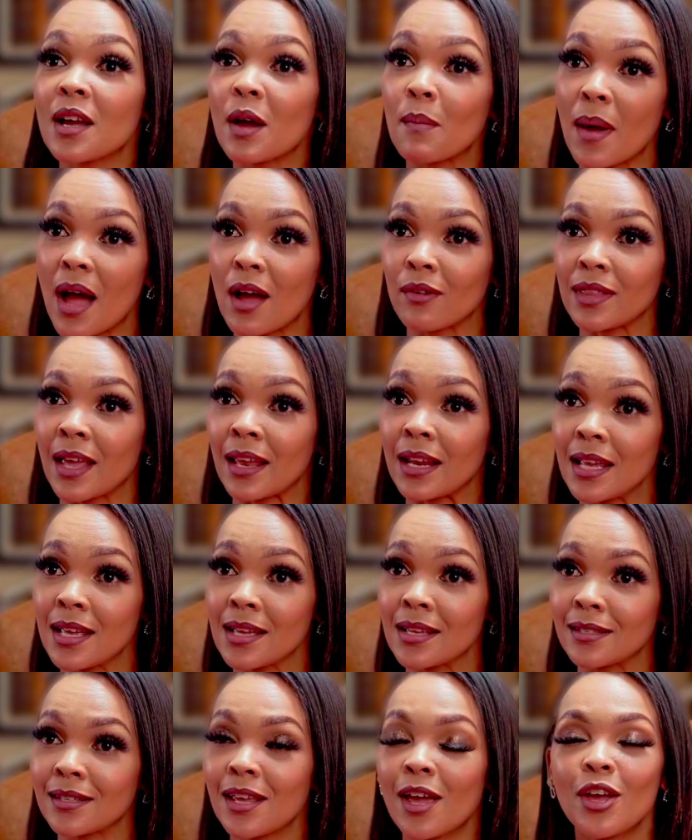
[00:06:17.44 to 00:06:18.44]
thing about that
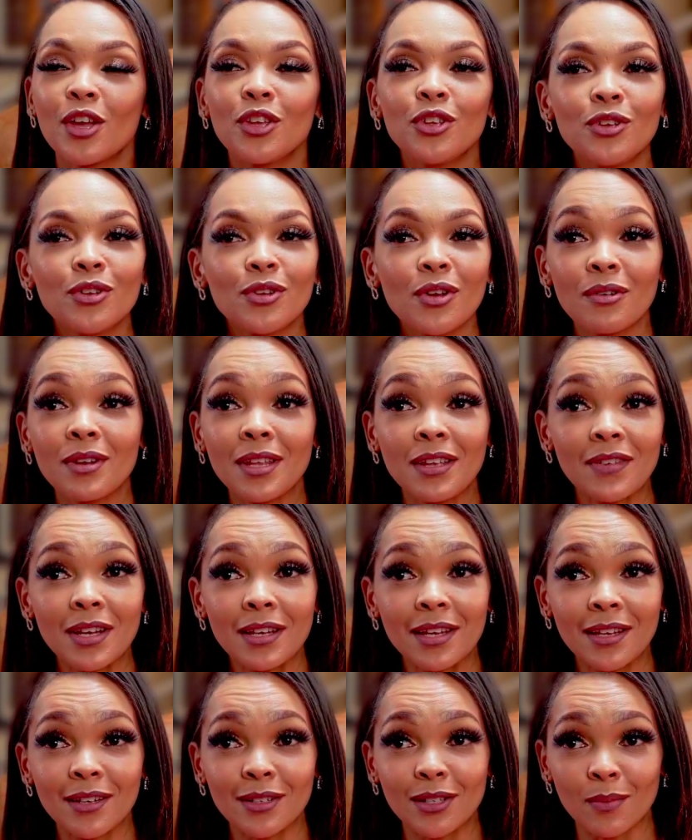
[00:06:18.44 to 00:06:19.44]
is you don't
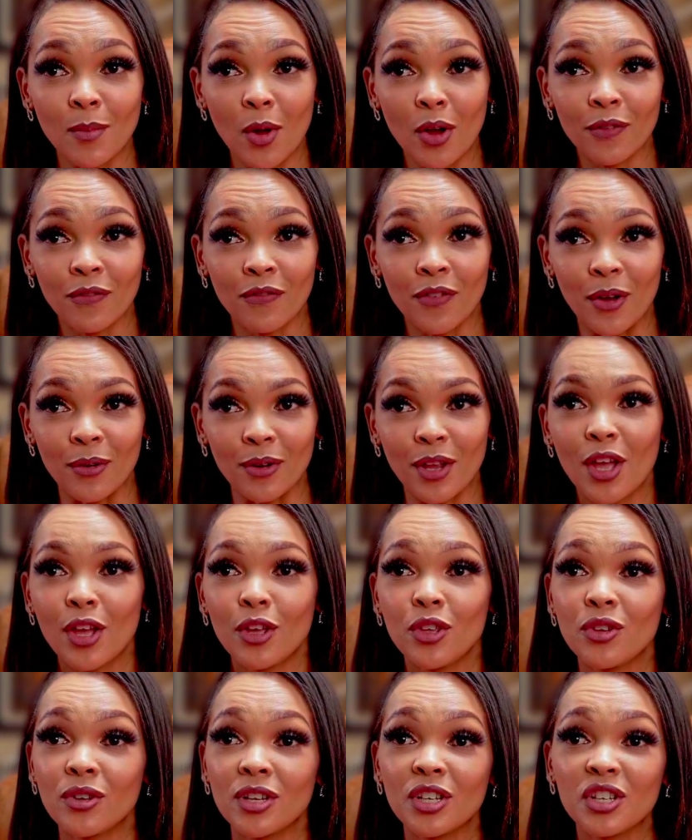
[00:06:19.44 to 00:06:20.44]
even need a smartphone. You